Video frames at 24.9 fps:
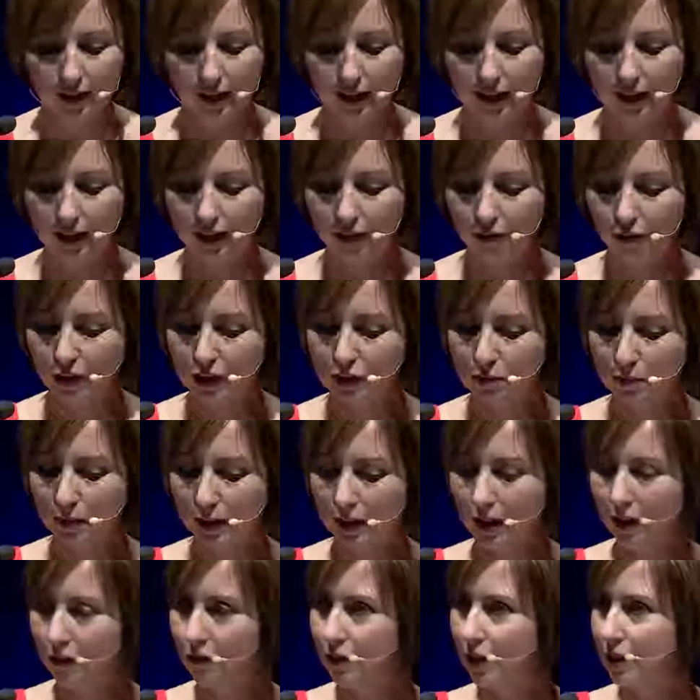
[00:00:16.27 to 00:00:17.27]
in
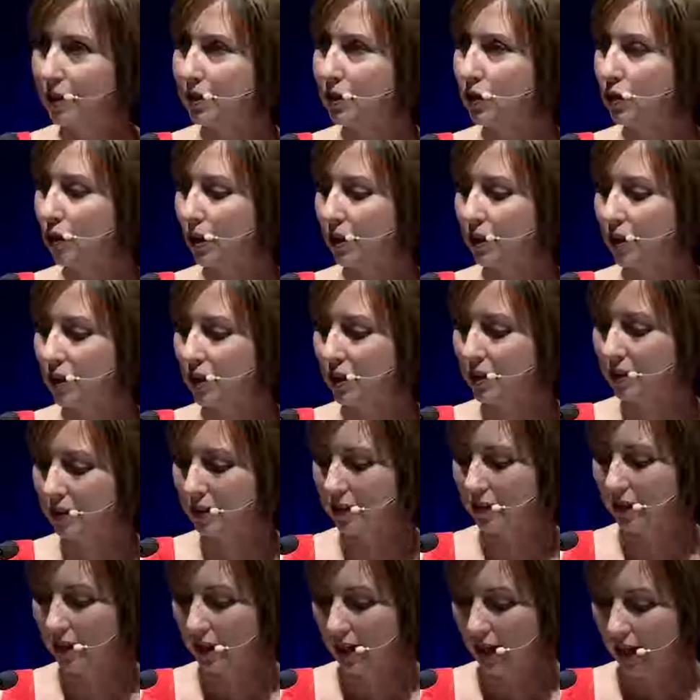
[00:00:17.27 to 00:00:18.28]
investment governance
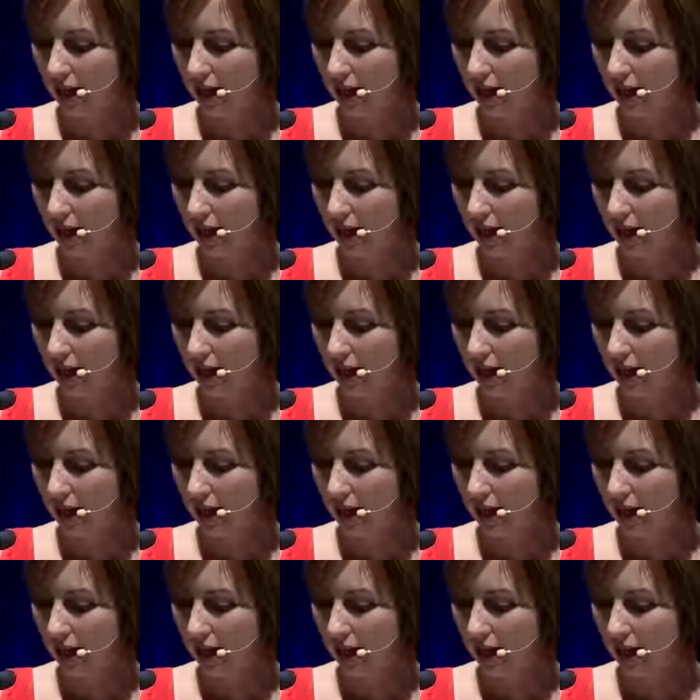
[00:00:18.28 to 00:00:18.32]
structures.